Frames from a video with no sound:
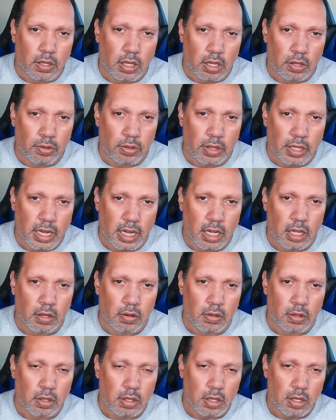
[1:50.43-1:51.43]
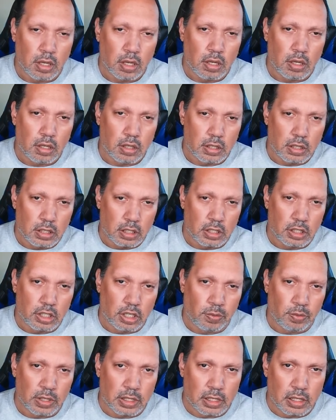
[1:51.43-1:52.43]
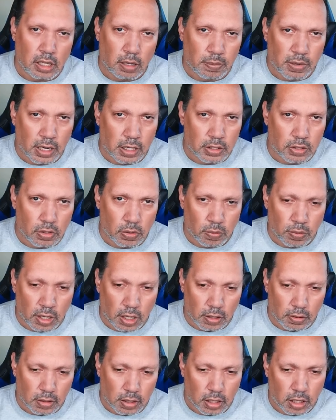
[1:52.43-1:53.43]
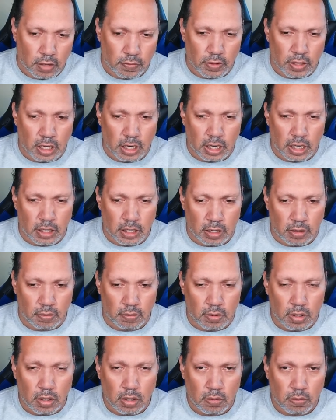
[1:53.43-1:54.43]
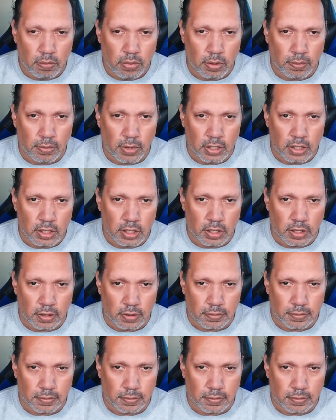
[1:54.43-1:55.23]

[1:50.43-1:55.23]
And now, since she recently passed away, even that I didn't put much here,